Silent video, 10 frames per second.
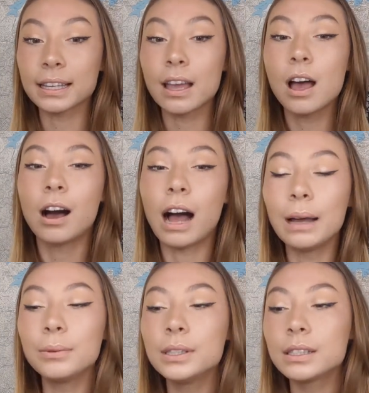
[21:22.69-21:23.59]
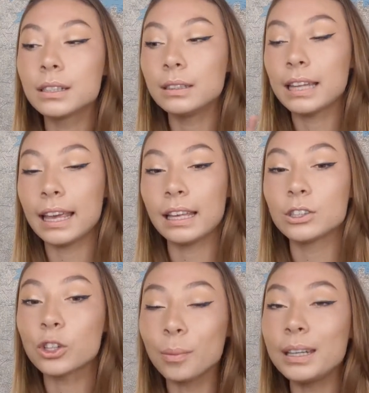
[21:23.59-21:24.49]
Like I was taking
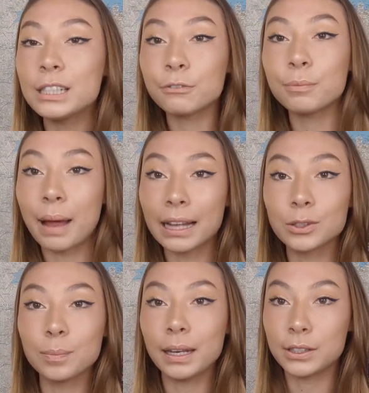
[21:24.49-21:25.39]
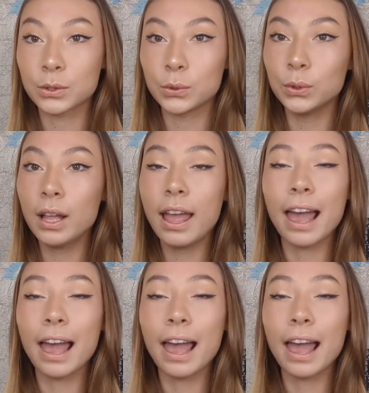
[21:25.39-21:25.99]
so many different bags with me to school,